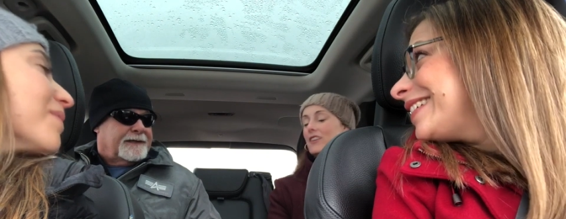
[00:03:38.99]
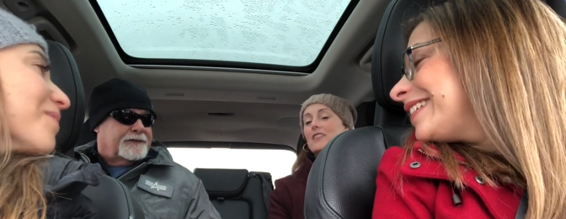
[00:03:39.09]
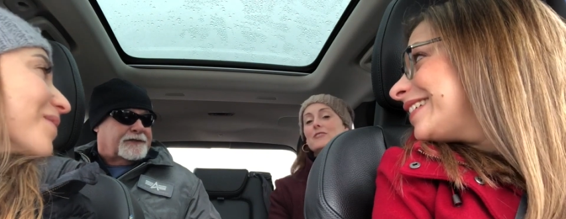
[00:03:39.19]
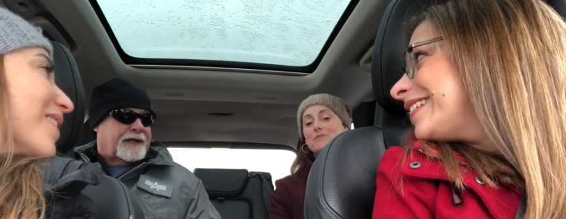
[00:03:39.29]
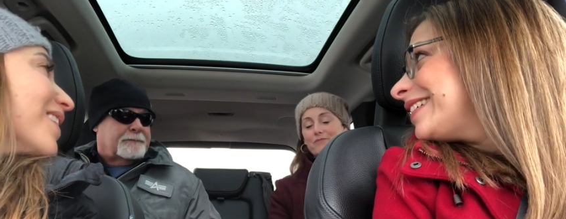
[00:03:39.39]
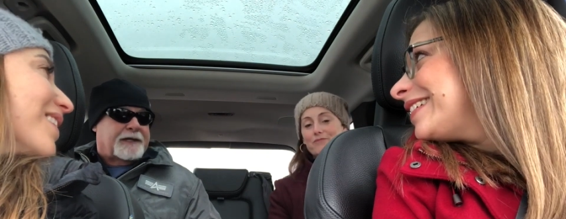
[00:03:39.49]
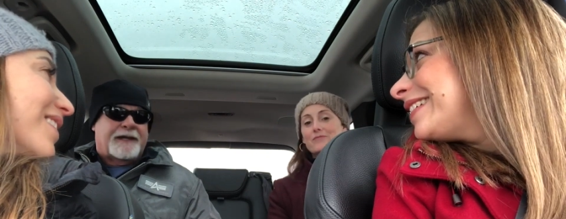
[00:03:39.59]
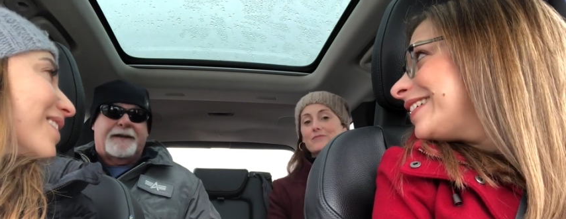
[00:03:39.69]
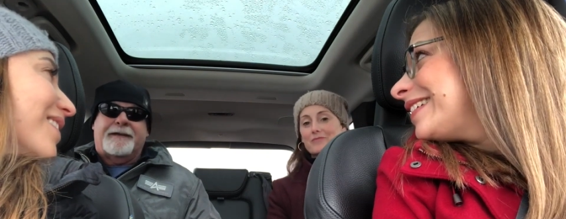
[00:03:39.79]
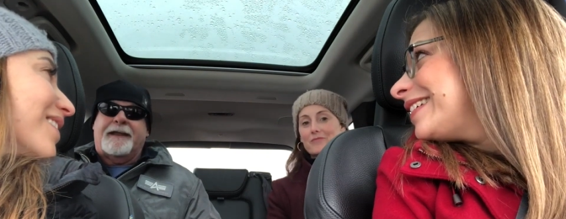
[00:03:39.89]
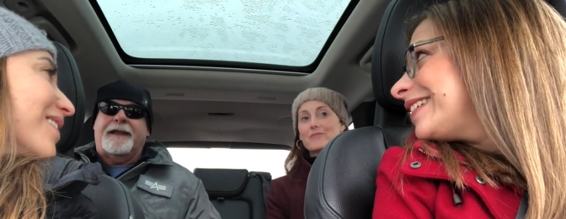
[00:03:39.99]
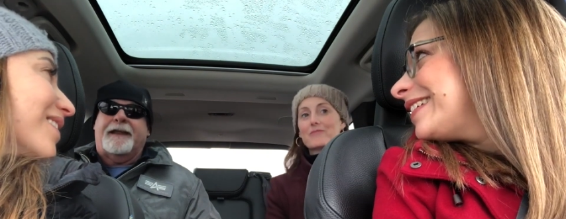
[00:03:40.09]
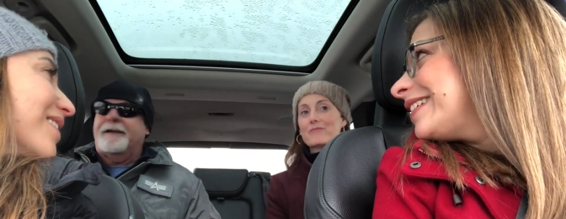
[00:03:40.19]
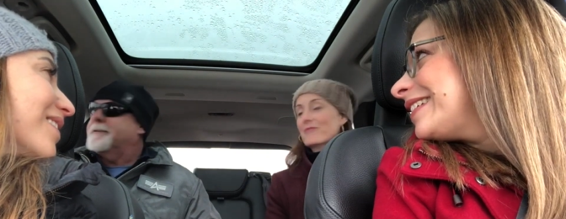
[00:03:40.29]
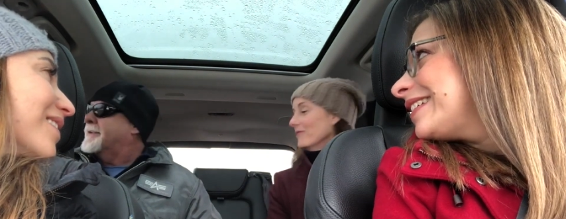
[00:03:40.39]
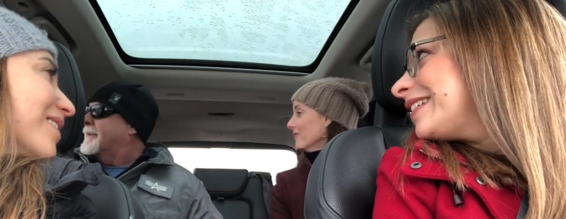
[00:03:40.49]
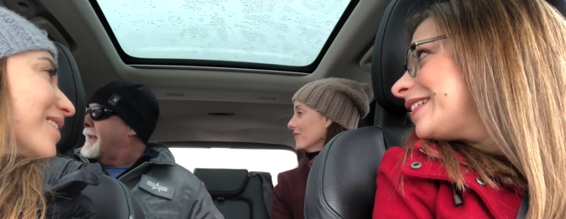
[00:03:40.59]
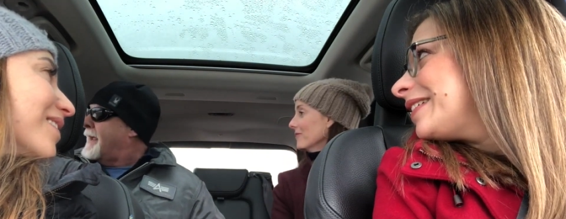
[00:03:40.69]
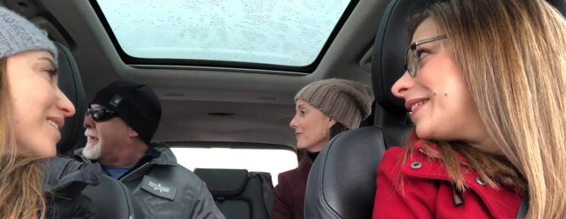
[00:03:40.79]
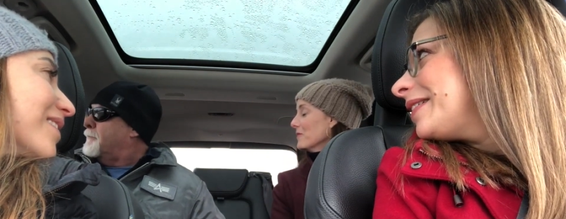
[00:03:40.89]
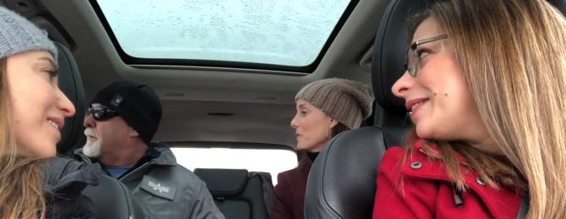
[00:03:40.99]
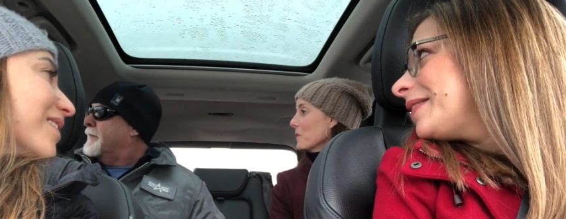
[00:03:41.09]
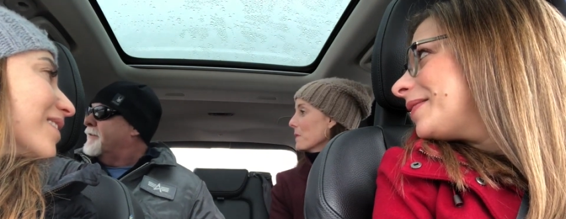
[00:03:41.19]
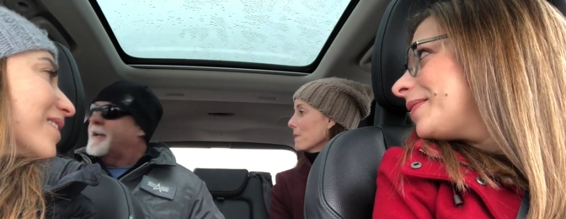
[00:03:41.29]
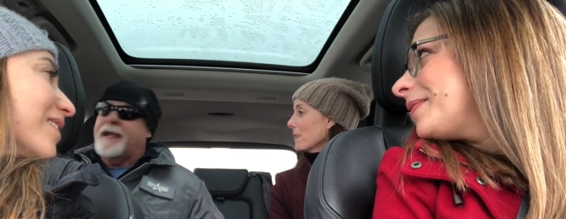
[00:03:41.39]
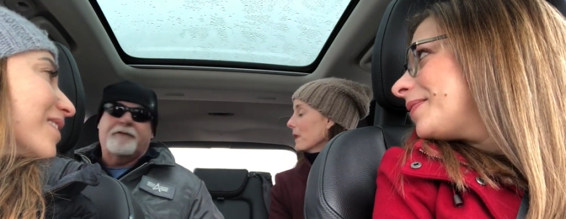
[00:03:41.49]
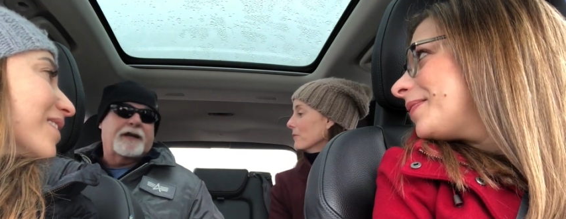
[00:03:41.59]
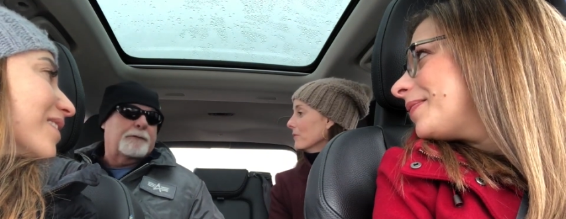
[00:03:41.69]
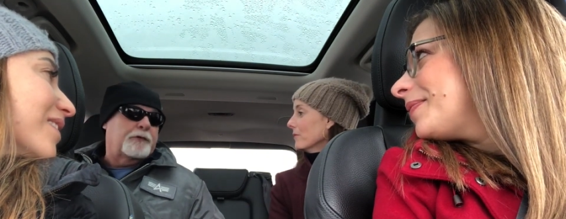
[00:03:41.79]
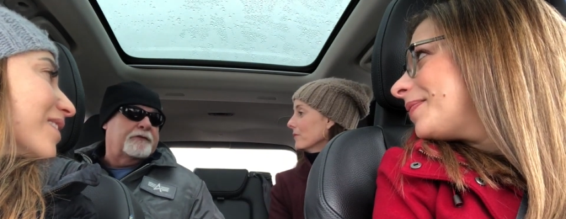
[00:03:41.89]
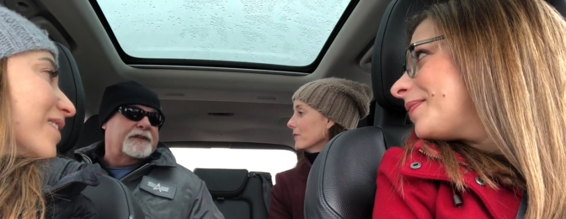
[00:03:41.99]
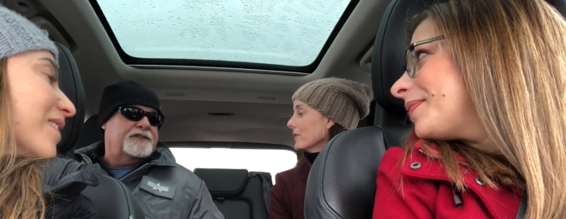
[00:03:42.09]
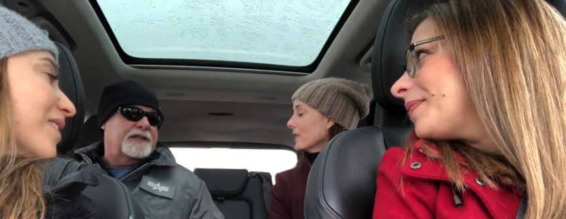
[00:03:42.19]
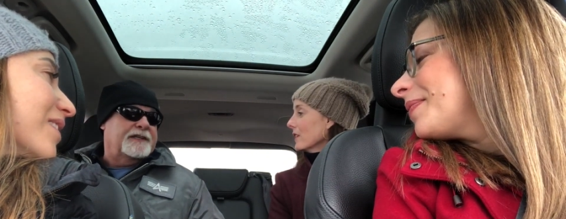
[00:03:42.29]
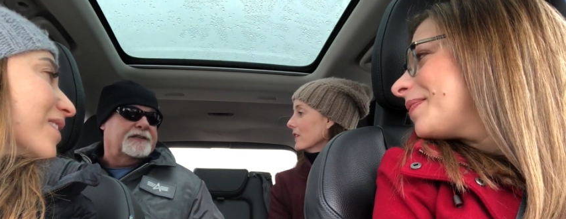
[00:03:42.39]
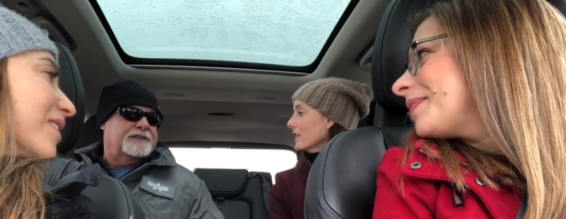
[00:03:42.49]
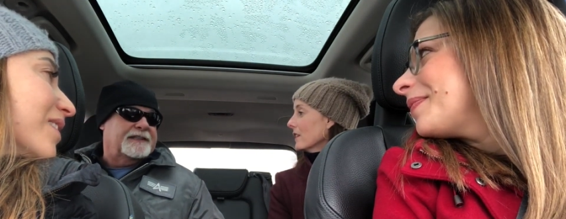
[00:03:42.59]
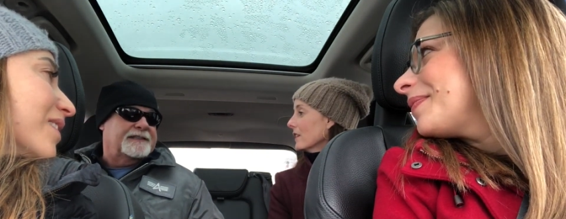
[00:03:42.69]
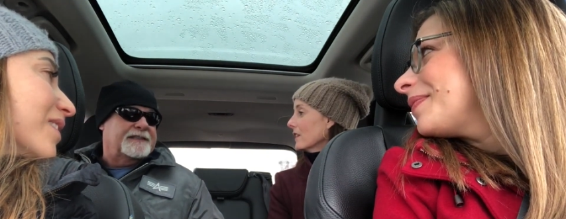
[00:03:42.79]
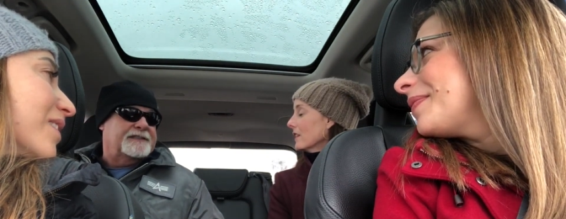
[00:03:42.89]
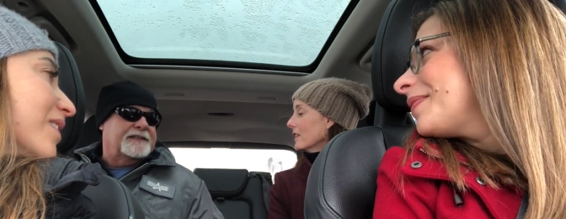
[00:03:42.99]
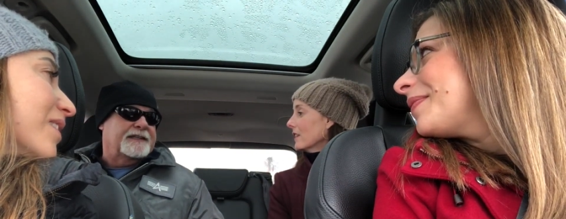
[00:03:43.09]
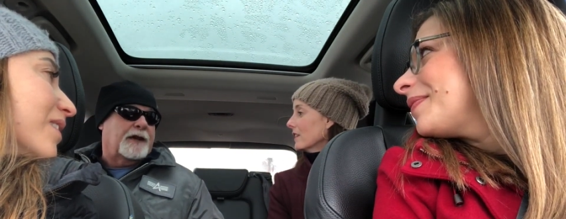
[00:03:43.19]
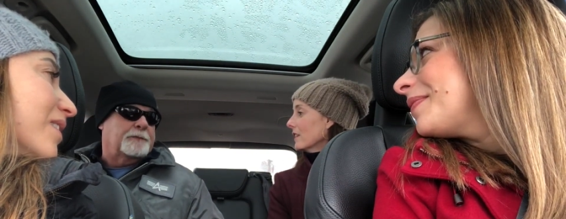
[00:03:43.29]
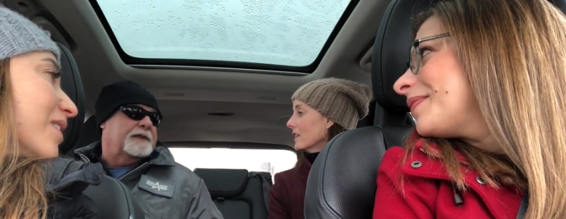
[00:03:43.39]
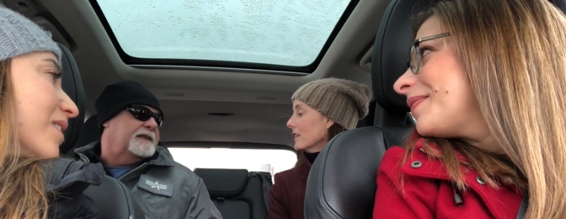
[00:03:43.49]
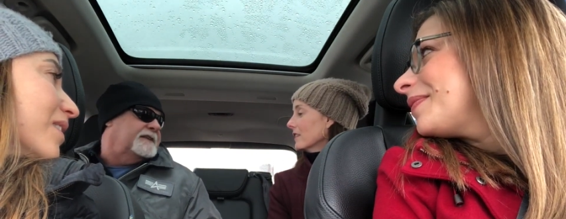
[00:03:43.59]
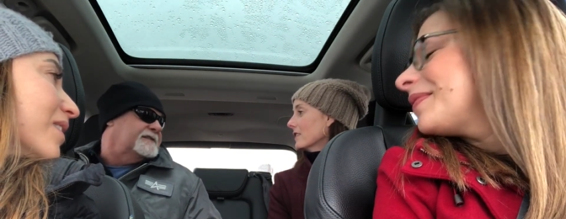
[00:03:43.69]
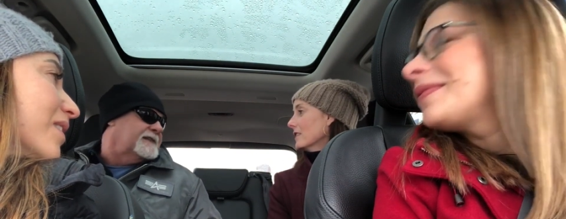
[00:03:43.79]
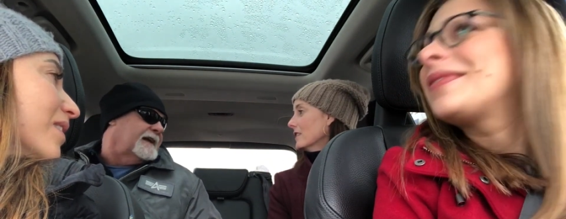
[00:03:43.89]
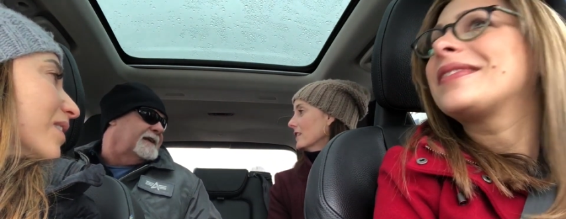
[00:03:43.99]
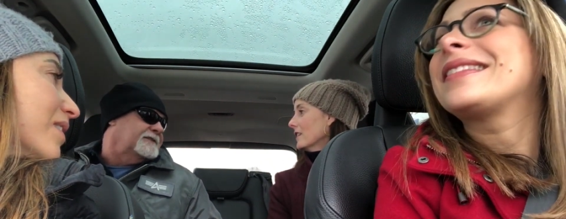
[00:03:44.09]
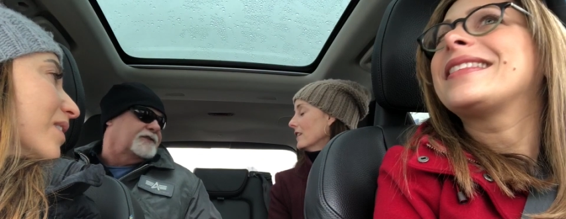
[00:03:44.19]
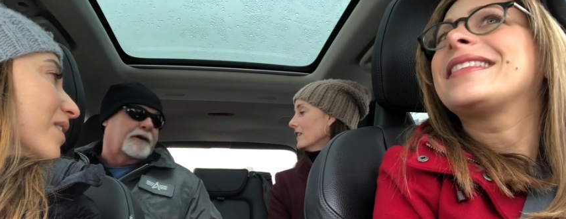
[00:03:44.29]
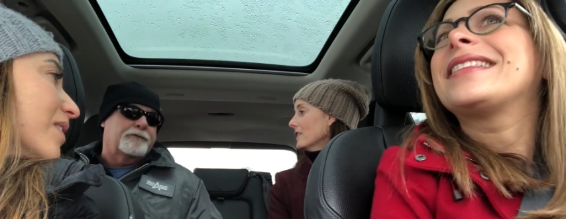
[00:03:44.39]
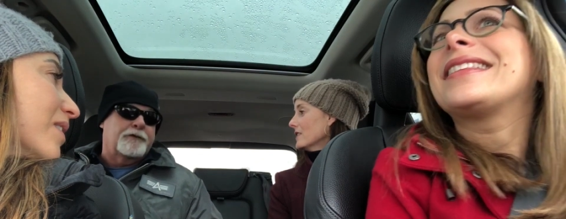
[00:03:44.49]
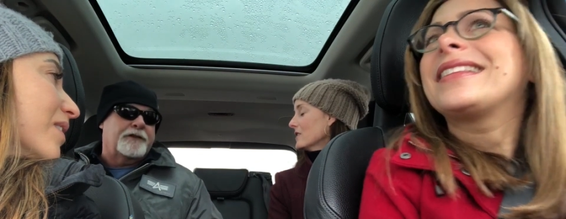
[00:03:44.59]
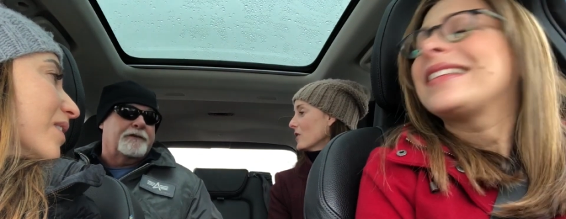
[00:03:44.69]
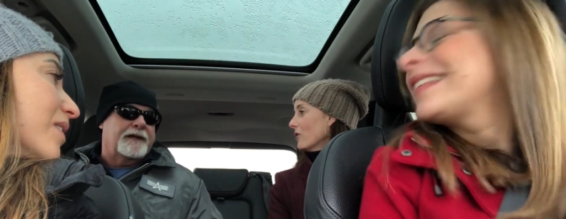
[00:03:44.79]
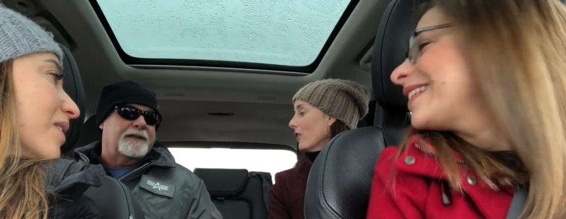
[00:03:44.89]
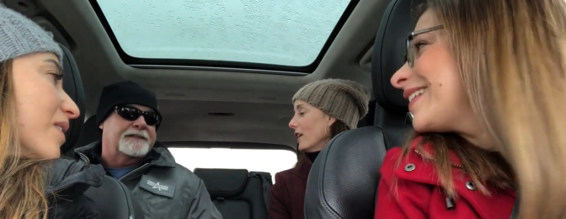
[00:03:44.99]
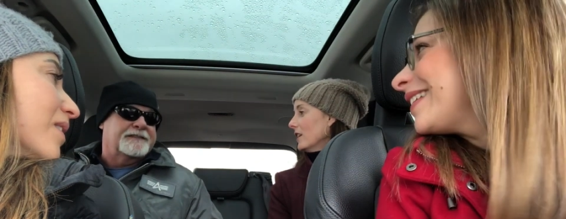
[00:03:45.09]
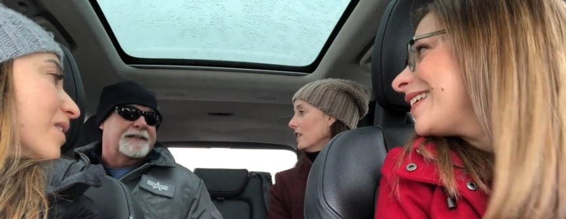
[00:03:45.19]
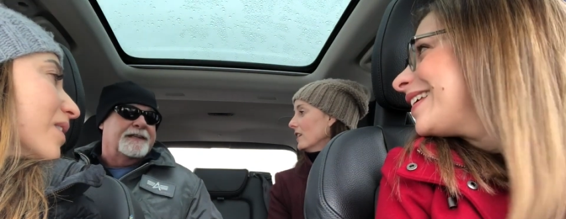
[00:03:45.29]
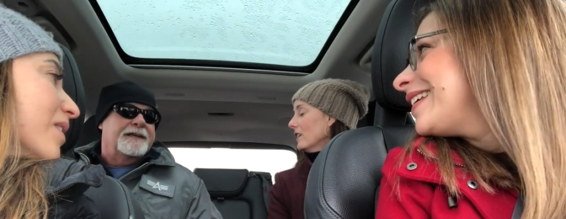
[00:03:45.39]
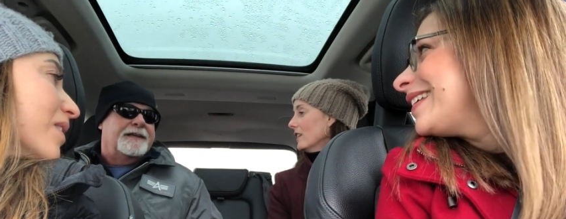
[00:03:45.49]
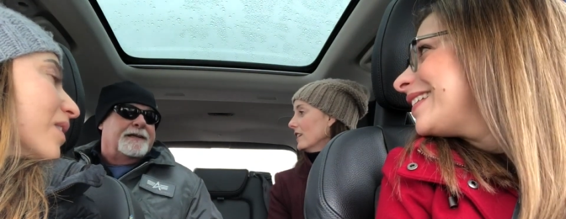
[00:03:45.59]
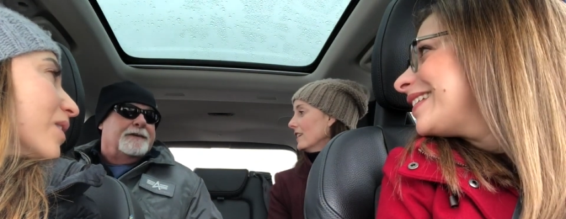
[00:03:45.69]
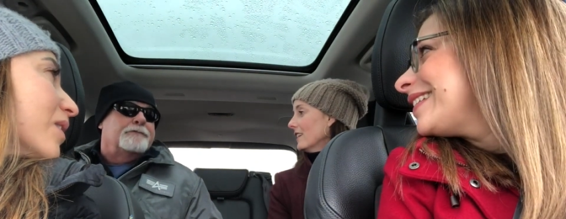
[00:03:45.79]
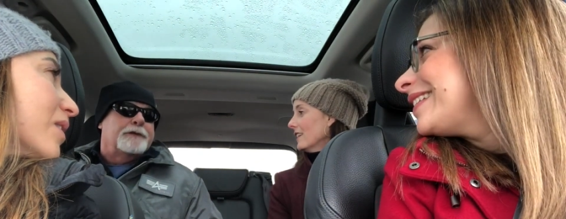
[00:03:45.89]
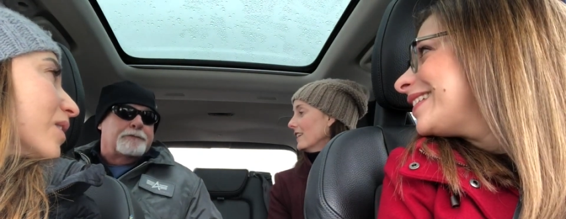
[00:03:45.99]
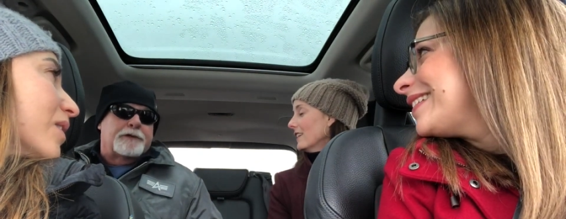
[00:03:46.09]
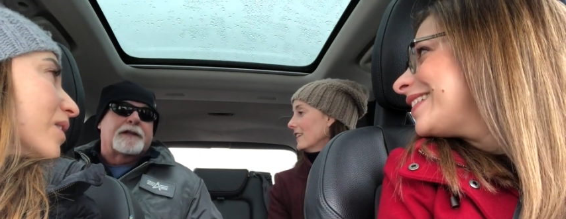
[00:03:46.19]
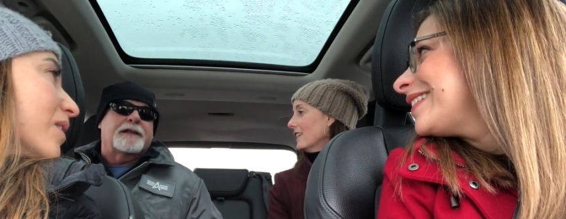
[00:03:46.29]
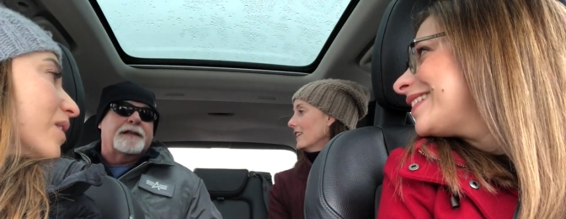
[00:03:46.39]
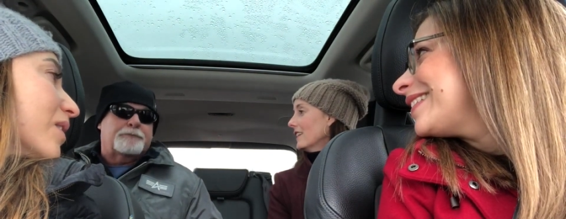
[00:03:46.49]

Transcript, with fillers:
Speaker 1: He's coming in. And today we even have a couple of engineers in teaching, helping teach science to our fourth graders. We really